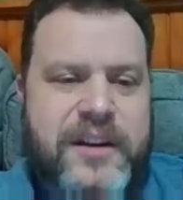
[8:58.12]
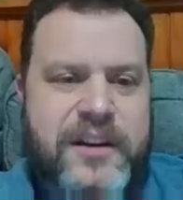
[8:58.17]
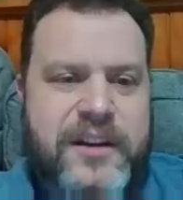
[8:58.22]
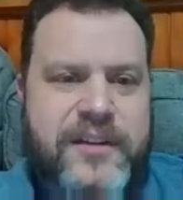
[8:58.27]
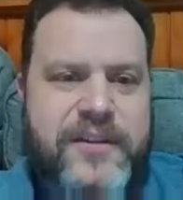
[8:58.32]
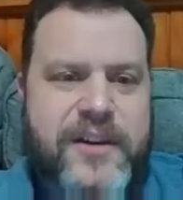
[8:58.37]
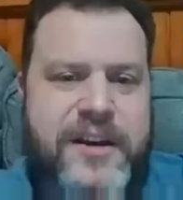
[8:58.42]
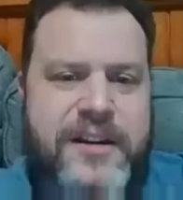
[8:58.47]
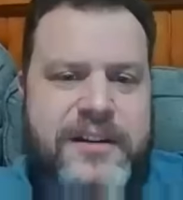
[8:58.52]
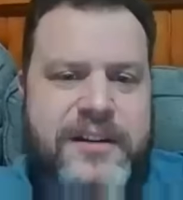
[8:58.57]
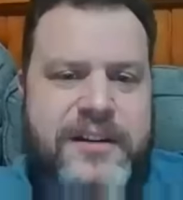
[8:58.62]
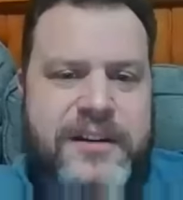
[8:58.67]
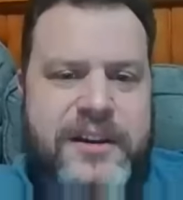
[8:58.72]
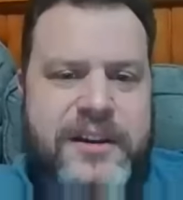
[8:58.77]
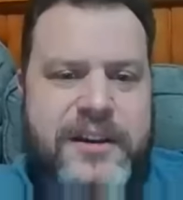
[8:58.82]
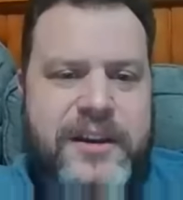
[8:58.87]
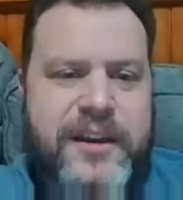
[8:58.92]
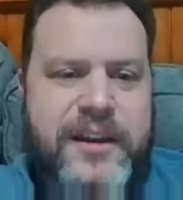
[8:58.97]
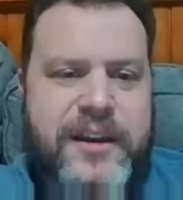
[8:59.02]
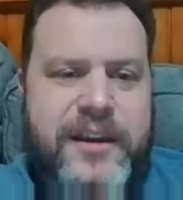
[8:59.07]
thought
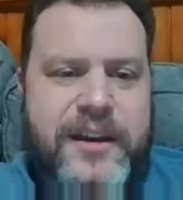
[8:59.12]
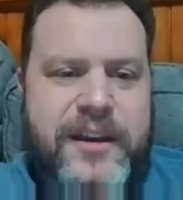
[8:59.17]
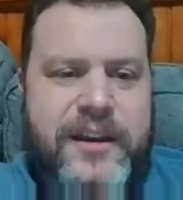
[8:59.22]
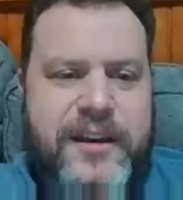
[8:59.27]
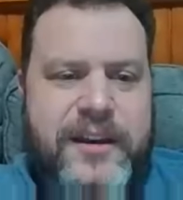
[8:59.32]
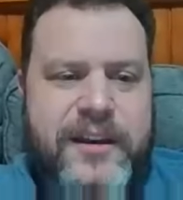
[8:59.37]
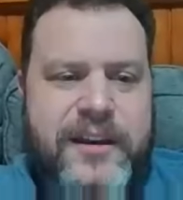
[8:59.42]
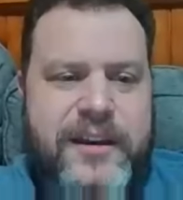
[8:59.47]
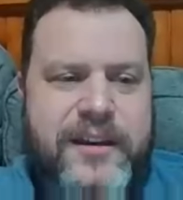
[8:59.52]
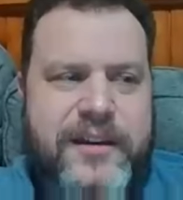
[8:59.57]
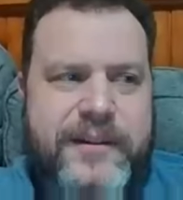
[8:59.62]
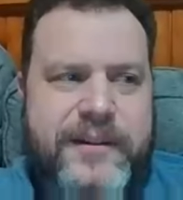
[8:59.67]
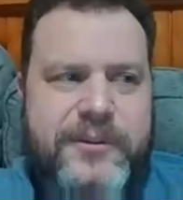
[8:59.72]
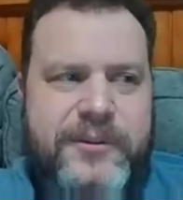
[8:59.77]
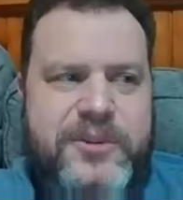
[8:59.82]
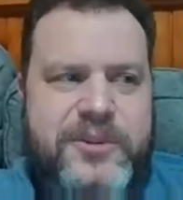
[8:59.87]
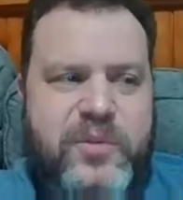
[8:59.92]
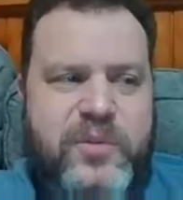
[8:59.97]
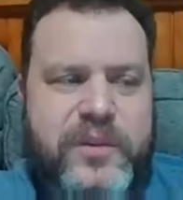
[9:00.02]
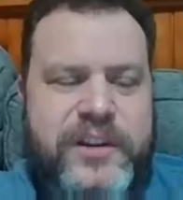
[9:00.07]
it
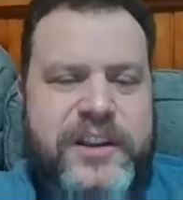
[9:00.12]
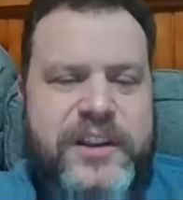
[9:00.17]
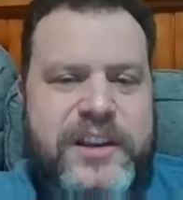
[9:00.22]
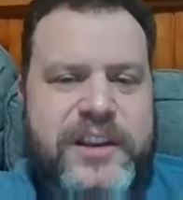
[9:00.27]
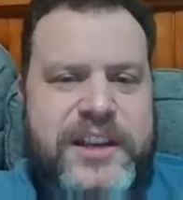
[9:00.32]
was really